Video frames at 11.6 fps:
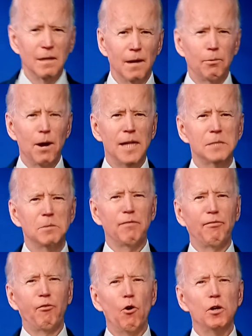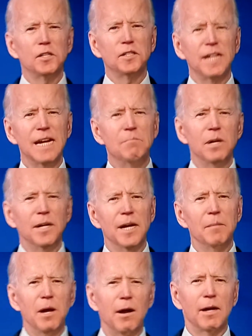Approximately 14 million
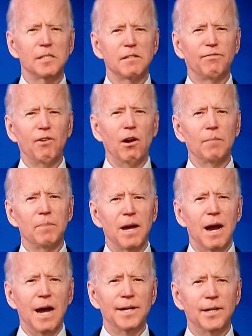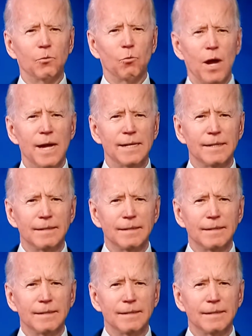Americans are falling behind on rent,